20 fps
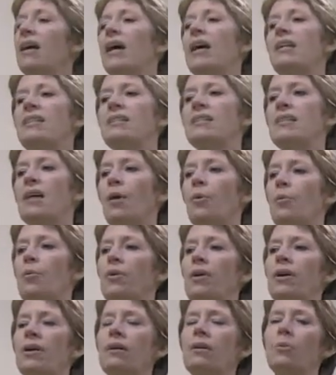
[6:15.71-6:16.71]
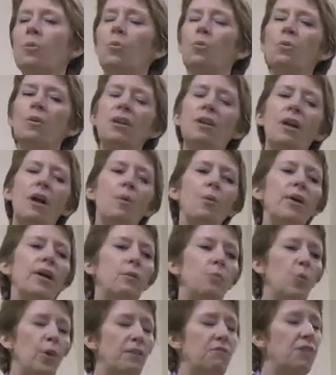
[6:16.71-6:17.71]
And so,
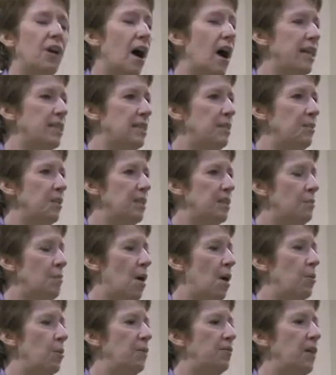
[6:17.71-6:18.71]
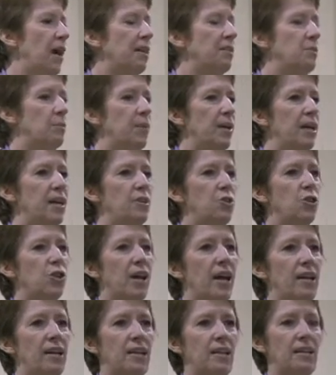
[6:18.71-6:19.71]
if we've got to be smart, we've got to be
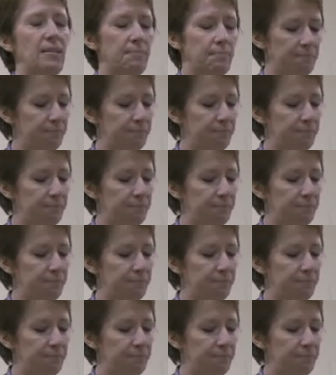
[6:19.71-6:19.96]
educated.